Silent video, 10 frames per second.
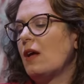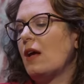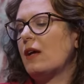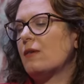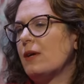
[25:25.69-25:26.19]

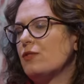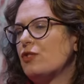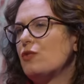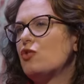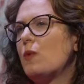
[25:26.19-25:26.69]
At around
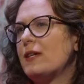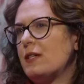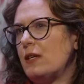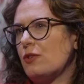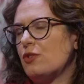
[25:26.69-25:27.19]

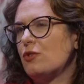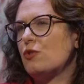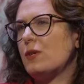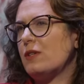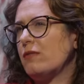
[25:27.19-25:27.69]
220 or
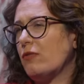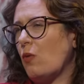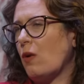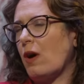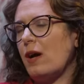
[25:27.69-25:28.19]

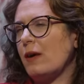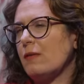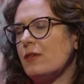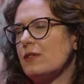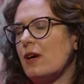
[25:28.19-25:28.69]
224, I
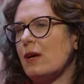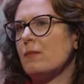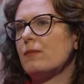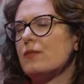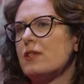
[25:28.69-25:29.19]
have the
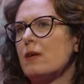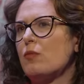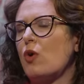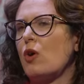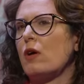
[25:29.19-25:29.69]
time stamp
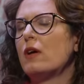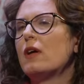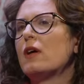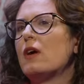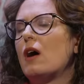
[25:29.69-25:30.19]
wrong,
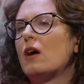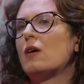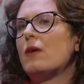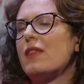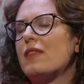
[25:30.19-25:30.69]

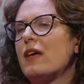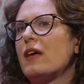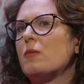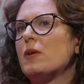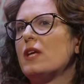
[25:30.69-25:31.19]
uh, I
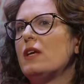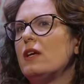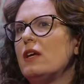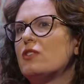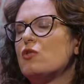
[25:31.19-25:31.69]
think, but he,
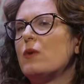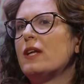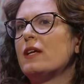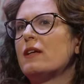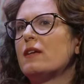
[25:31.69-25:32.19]
he
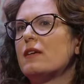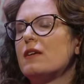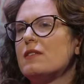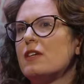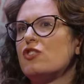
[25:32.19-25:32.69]
tweeted
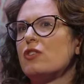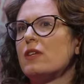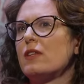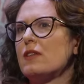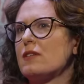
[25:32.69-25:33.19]
essentially
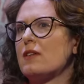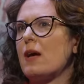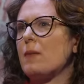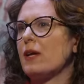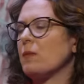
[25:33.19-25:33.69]
that this is
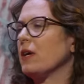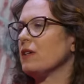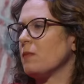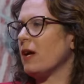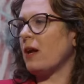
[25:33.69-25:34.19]
happening
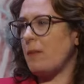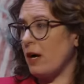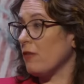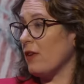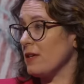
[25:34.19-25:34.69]
because Mike, and I'm
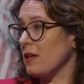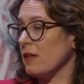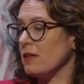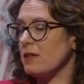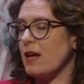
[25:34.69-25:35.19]

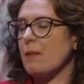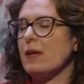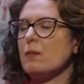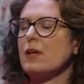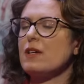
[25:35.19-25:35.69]
paraphrasing, this is
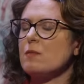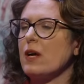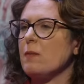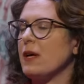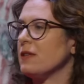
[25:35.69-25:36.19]
happening because
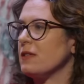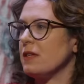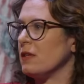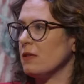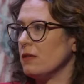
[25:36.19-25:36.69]
Mike Pence
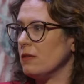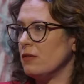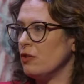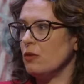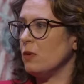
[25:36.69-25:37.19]
didn't
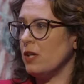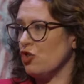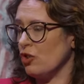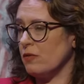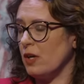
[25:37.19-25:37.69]
do what he
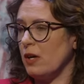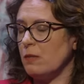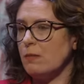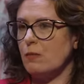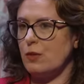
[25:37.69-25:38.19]
should have
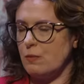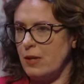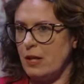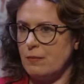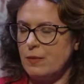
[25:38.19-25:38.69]
done,
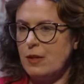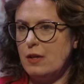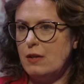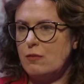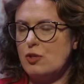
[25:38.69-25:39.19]
meaning
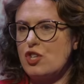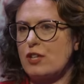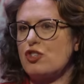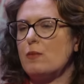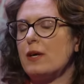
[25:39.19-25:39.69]

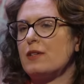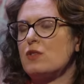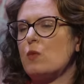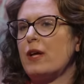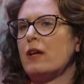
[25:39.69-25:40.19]
reject Joe
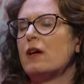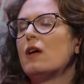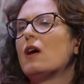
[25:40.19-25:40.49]
Biden's win.